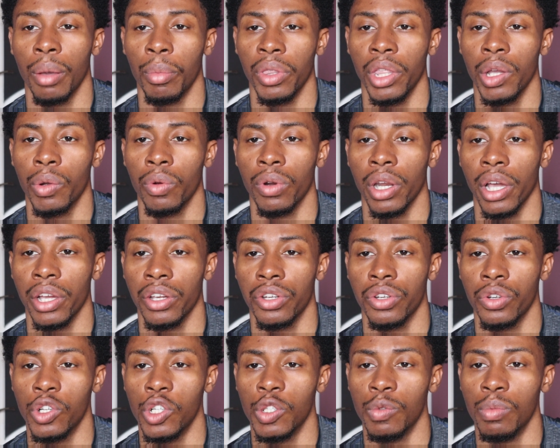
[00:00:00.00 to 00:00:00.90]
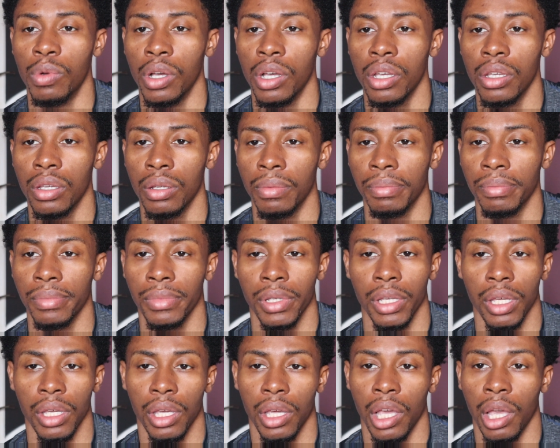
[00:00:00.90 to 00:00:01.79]
They were nice shoes, but they
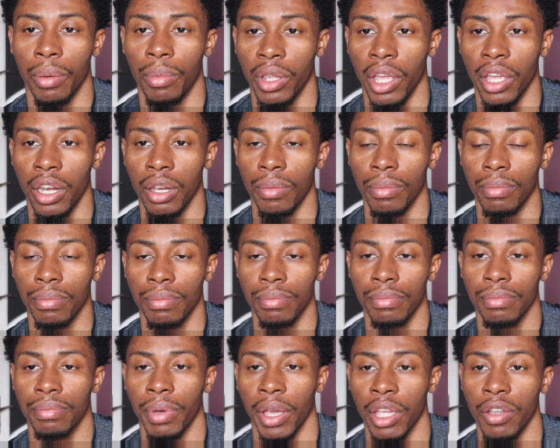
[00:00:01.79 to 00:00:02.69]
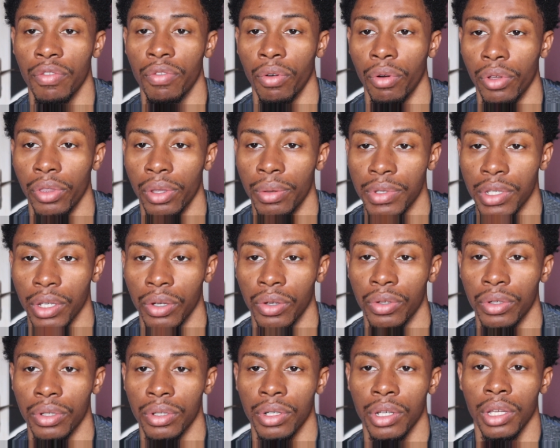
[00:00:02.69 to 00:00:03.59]
didn't pay for them.
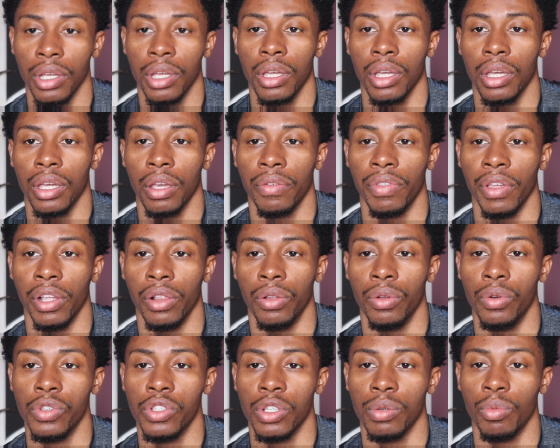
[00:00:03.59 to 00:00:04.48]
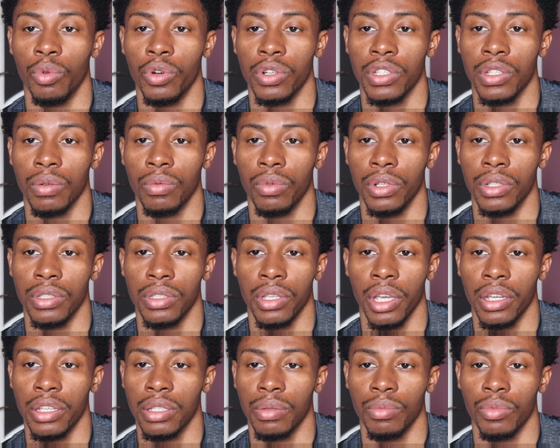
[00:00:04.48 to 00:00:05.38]
So if they lose them or someone
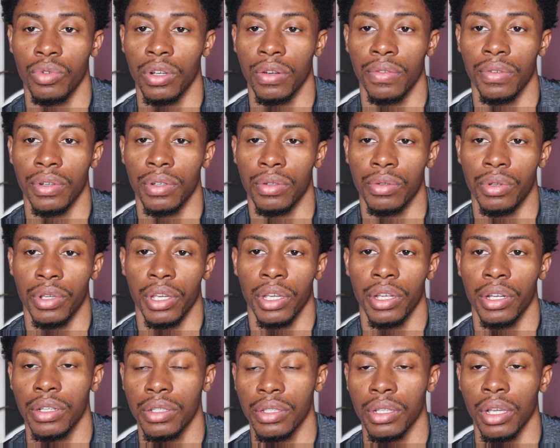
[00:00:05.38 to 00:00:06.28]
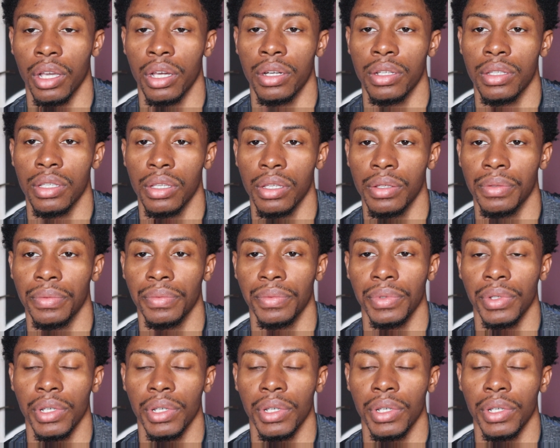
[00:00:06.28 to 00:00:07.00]
takes them, whatever, who cares, honestly.